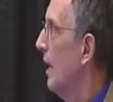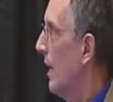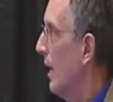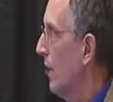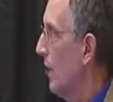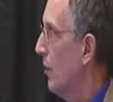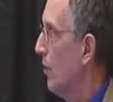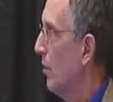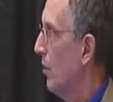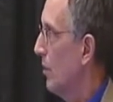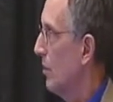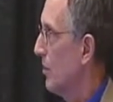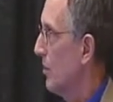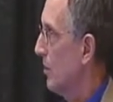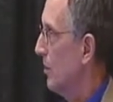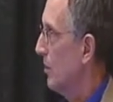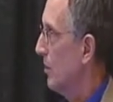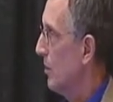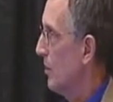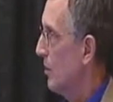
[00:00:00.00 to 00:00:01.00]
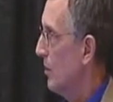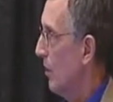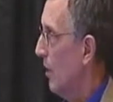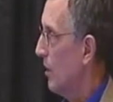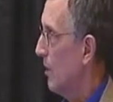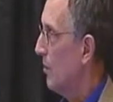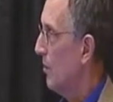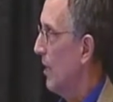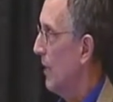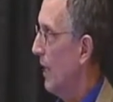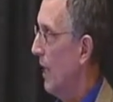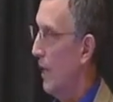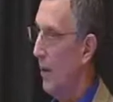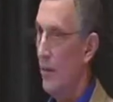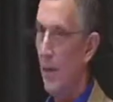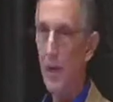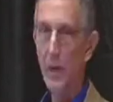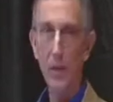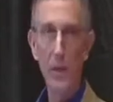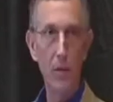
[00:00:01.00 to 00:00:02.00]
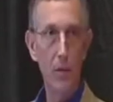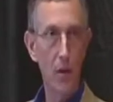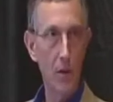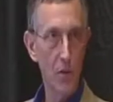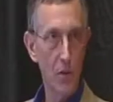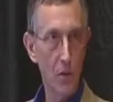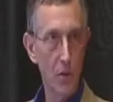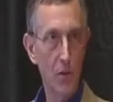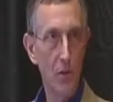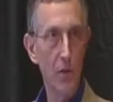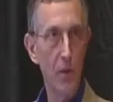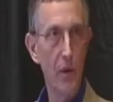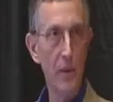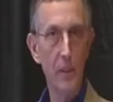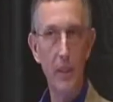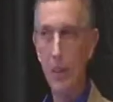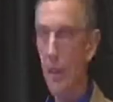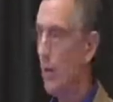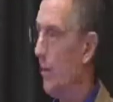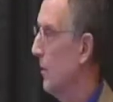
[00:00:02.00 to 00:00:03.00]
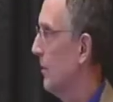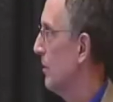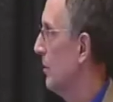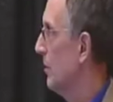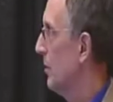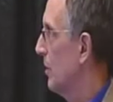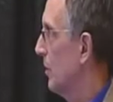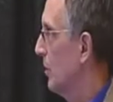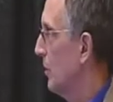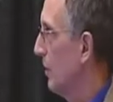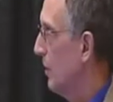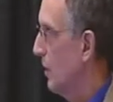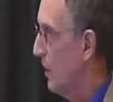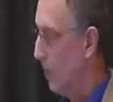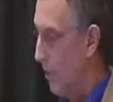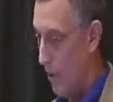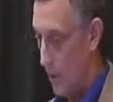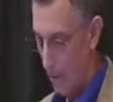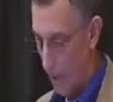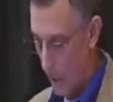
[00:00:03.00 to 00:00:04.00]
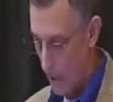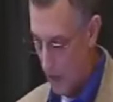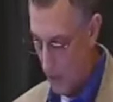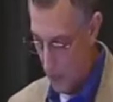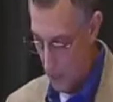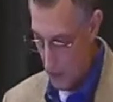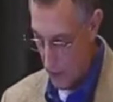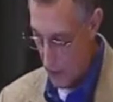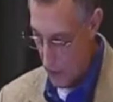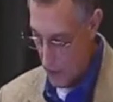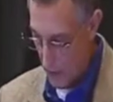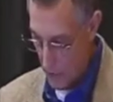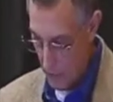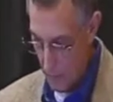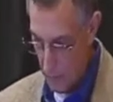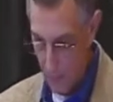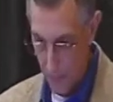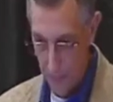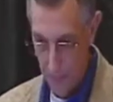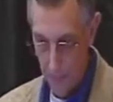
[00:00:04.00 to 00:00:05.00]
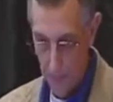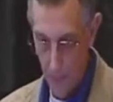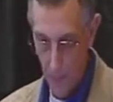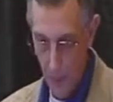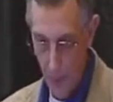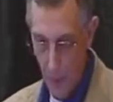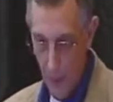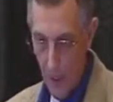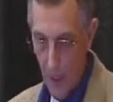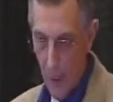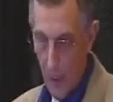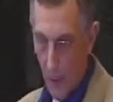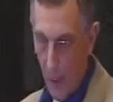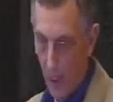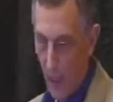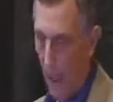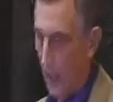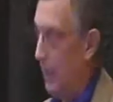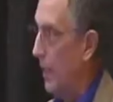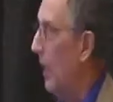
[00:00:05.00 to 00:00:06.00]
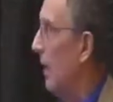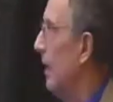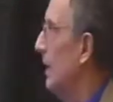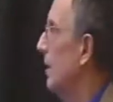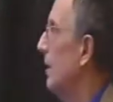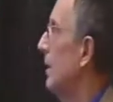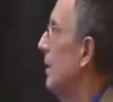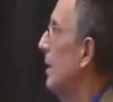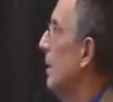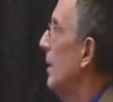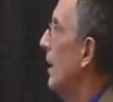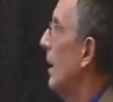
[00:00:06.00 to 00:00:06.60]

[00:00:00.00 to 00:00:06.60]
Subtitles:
And of course, we just talked about how that can also affect integration to the building automation system. And then